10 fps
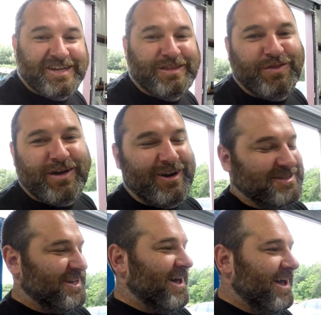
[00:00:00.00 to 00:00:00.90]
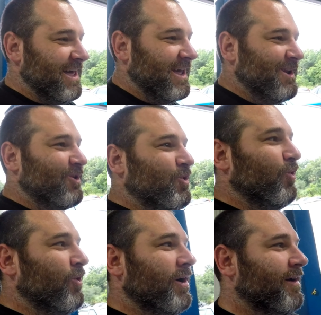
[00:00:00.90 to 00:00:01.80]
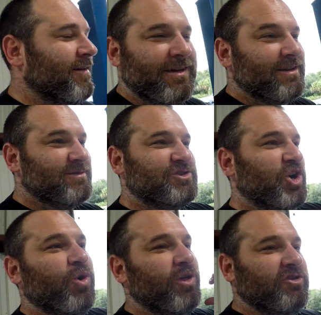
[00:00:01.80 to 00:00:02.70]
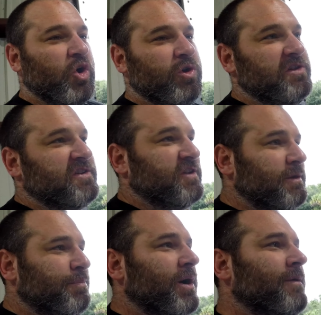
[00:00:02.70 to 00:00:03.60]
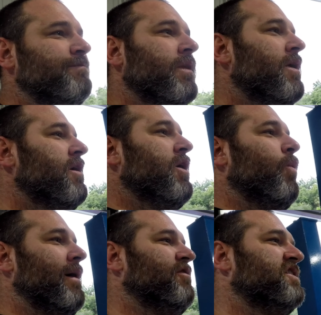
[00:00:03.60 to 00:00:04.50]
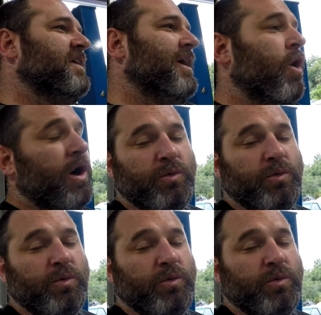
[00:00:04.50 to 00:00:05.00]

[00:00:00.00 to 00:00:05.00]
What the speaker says: that there's an intercooler. Totally sleeper. We have this thing on